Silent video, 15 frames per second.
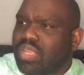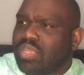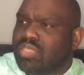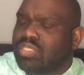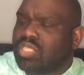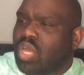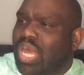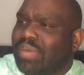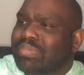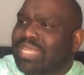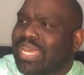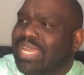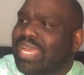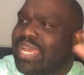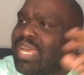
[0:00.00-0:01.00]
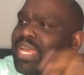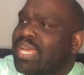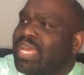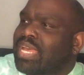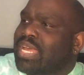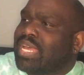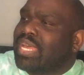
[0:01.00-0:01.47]
So I was like,
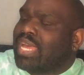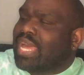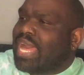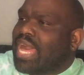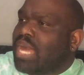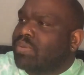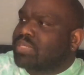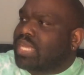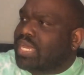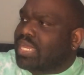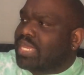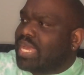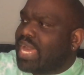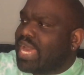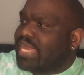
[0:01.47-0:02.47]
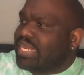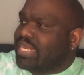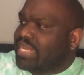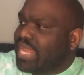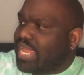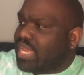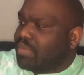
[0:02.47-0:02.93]
I was like, God
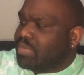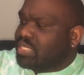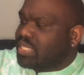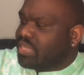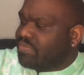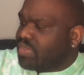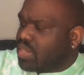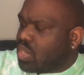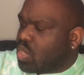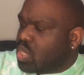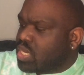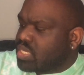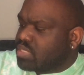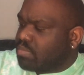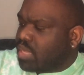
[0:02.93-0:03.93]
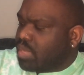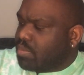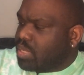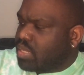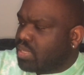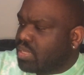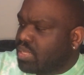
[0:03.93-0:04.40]
damn, is he finna hurt his
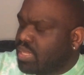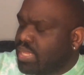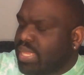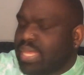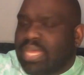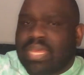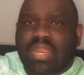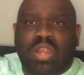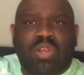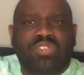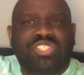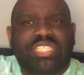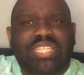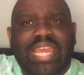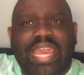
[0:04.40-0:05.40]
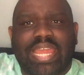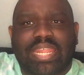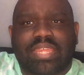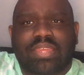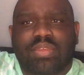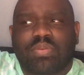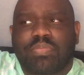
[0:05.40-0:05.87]
mama? Hurt your daddy.
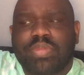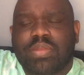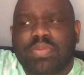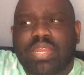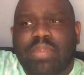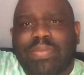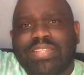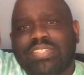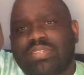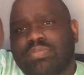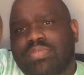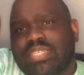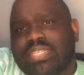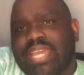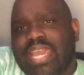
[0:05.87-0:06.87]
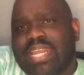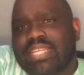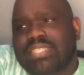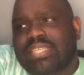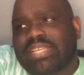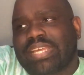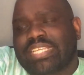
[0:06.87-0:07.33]
We don't care about you. Your daddy
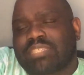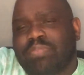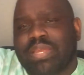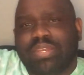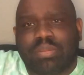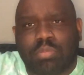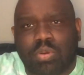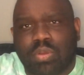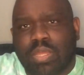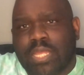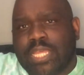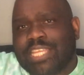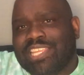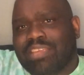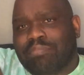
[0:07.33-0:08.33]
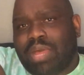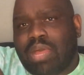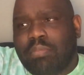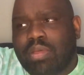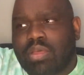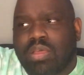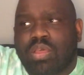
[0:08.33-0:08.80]
is expendable. Your
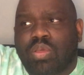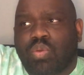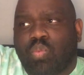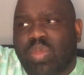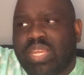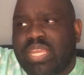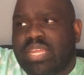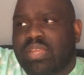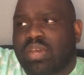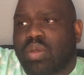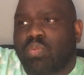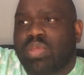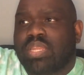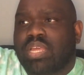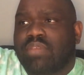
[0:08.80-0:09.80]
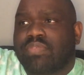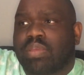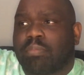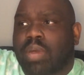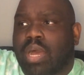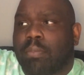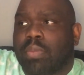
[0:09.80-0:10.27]
mama, we need her. We love your
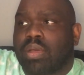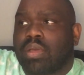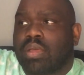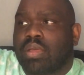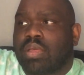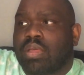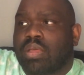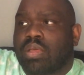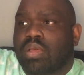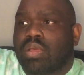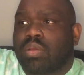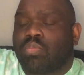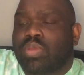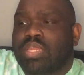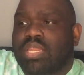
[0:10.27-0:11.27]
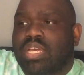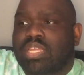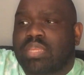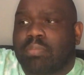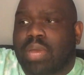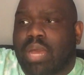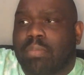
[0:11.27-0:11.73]
mama. We love
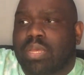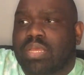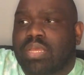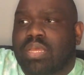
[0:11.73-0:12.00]
your mama